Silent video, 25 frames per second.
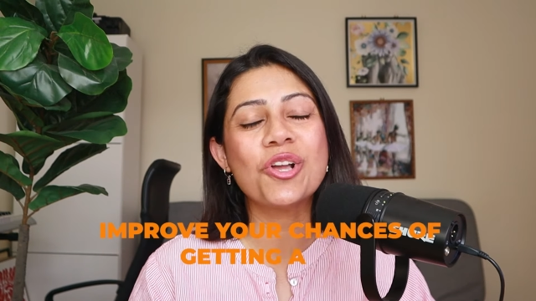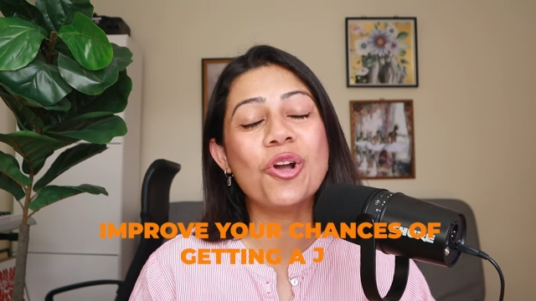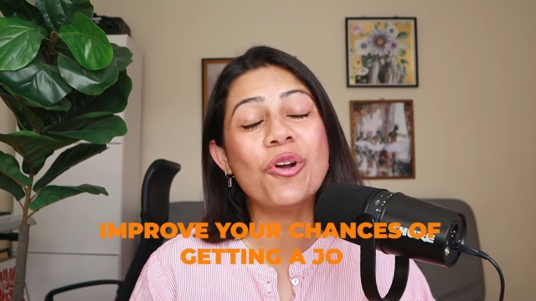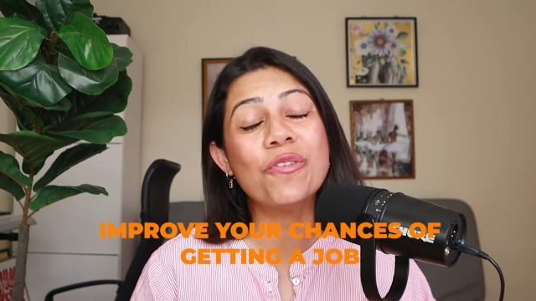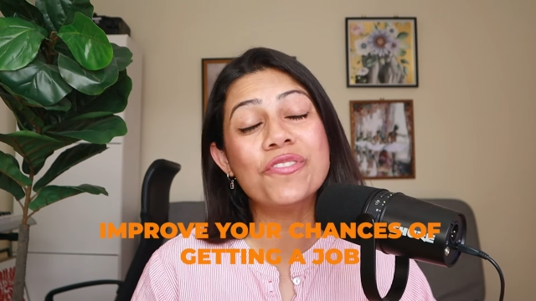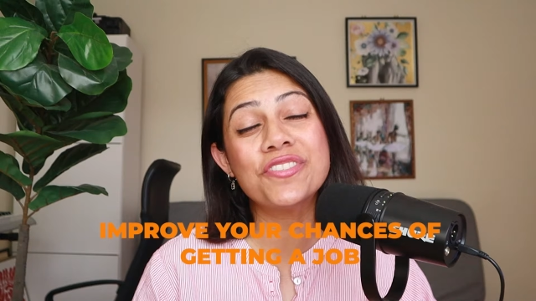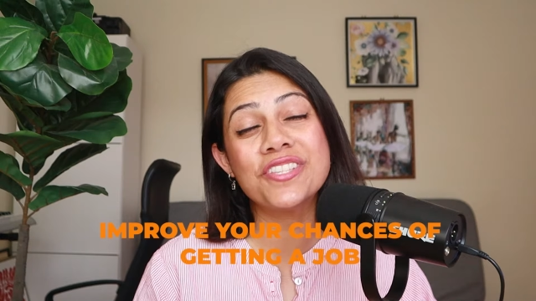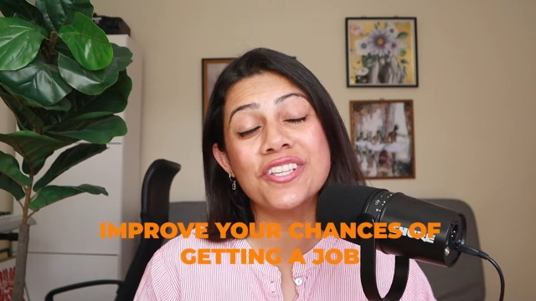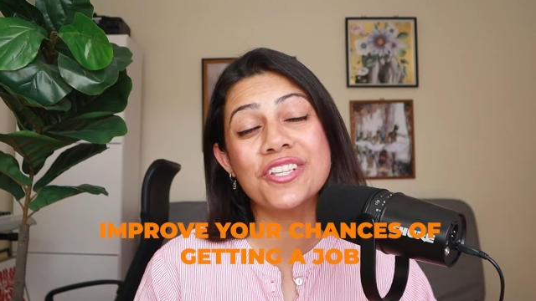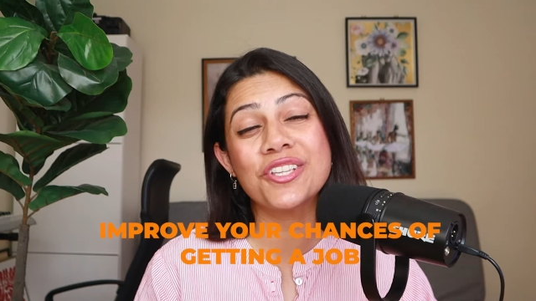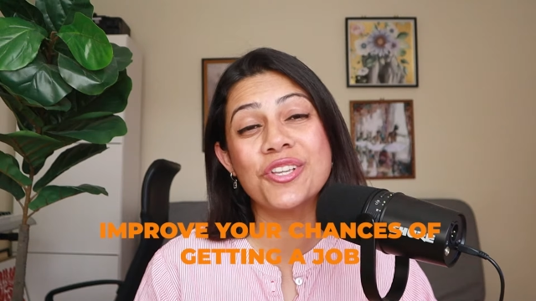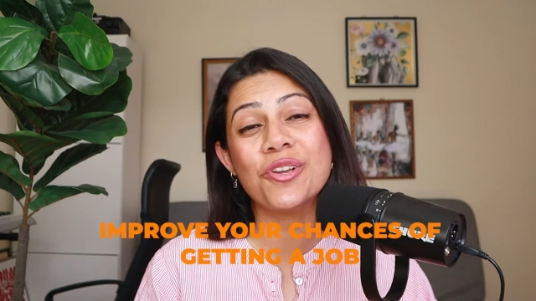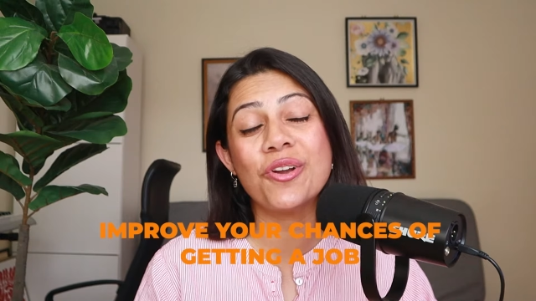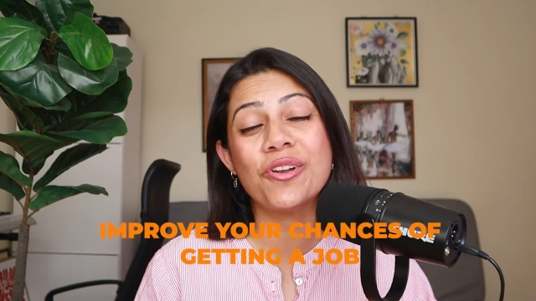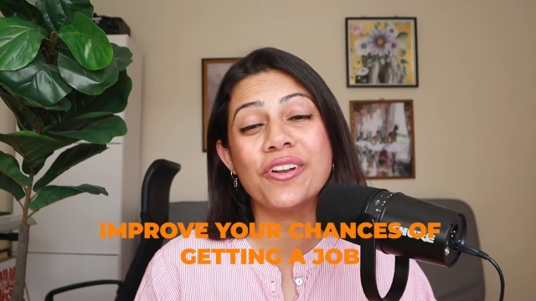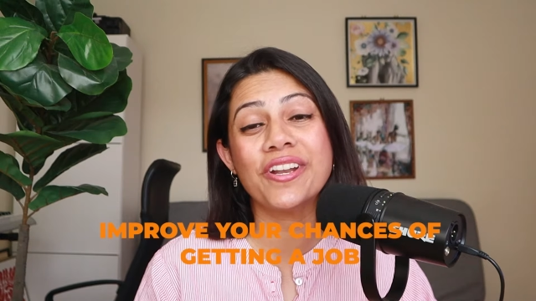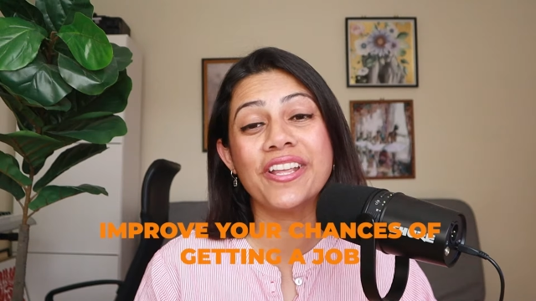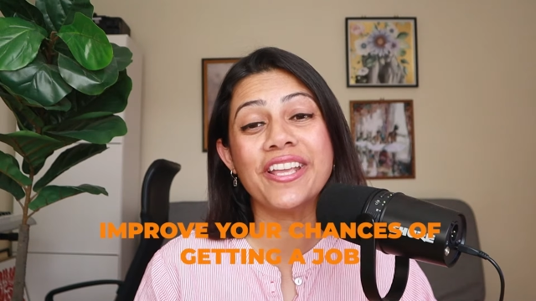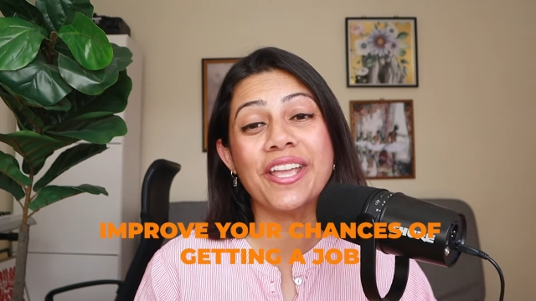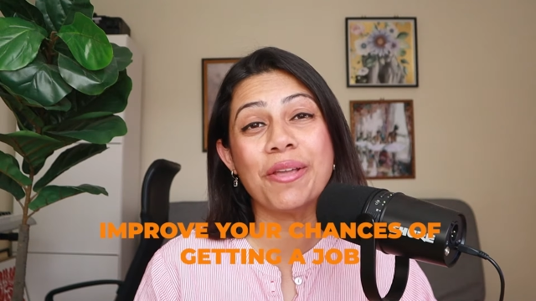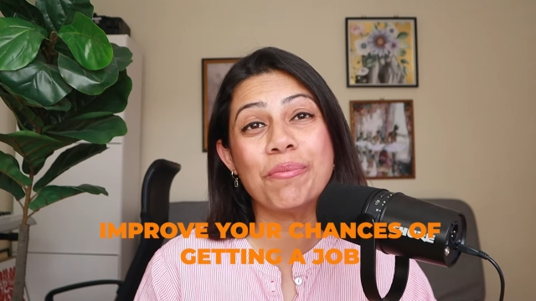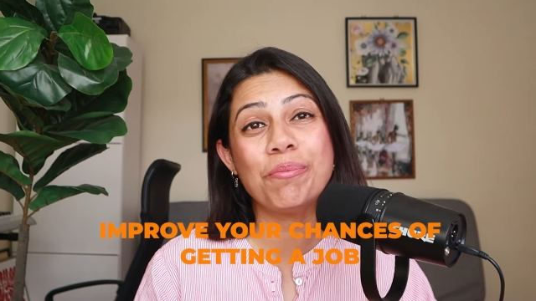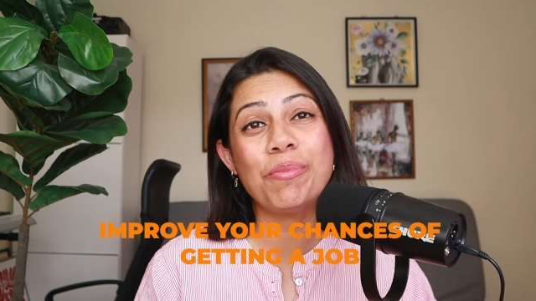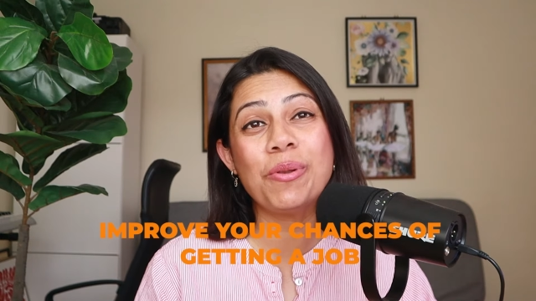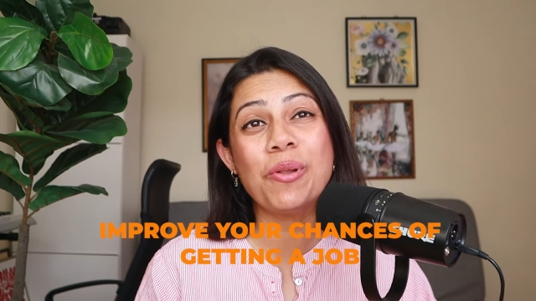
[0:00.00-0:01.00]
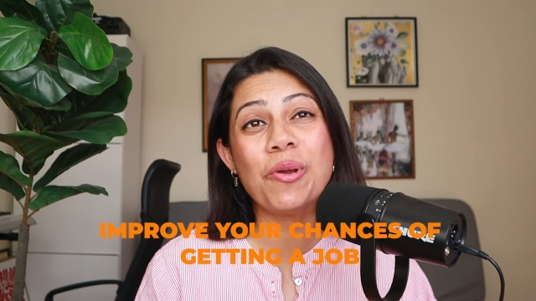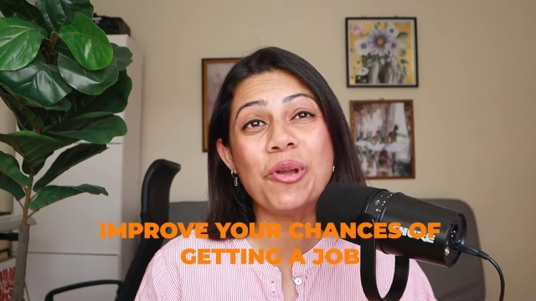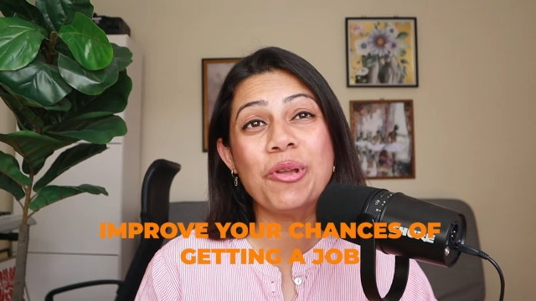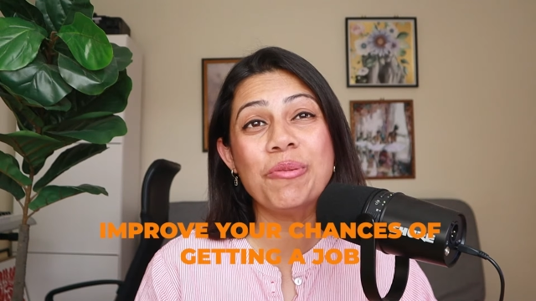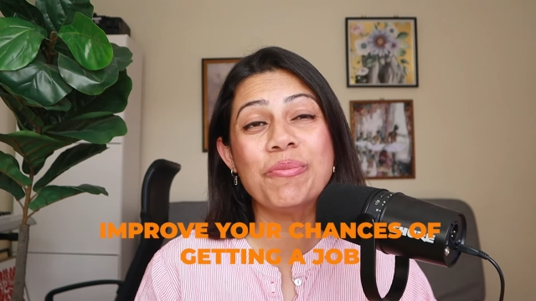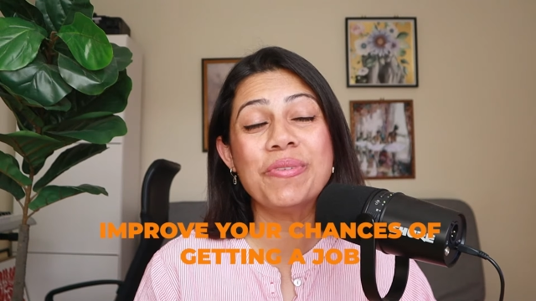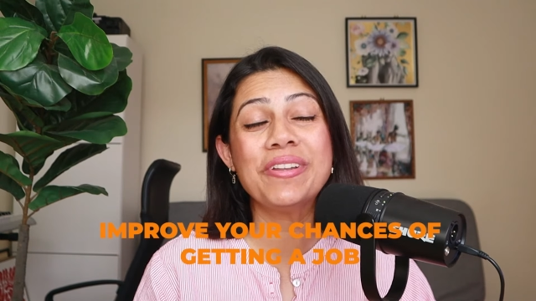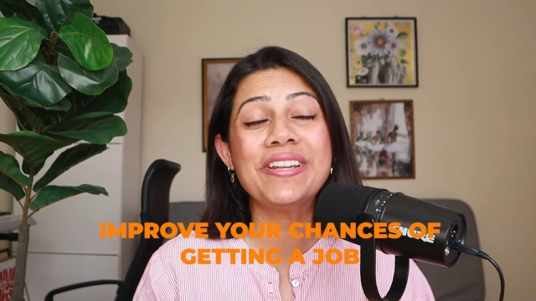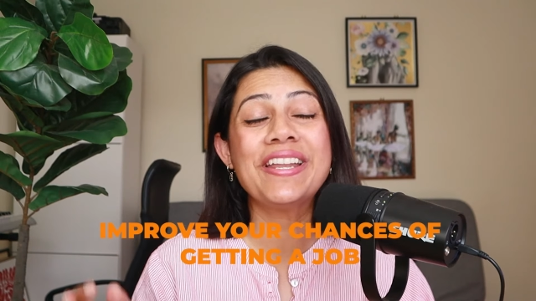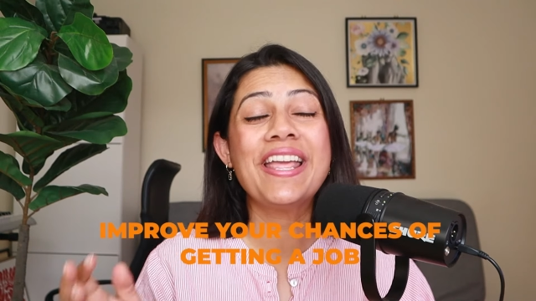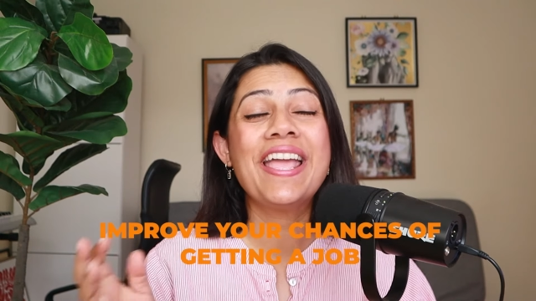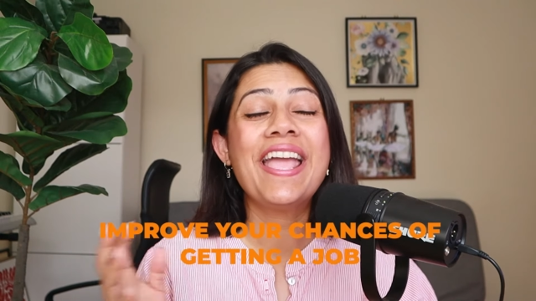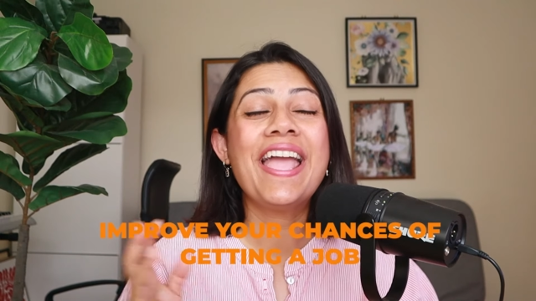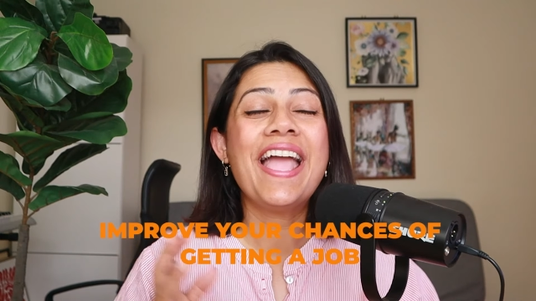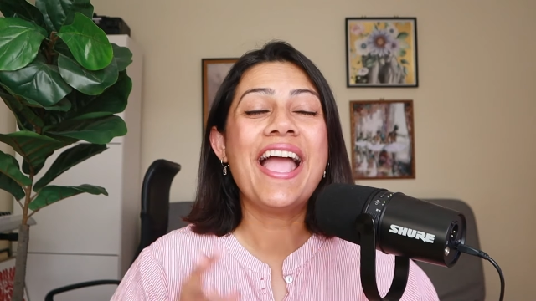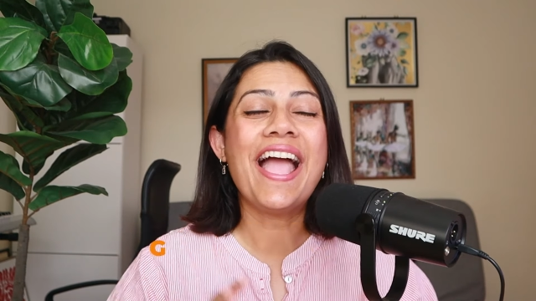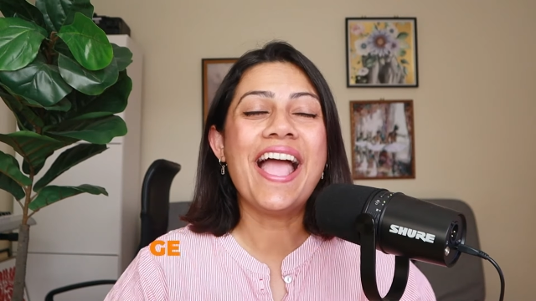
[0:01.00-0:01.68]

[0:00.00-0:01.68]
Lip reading: of securing employment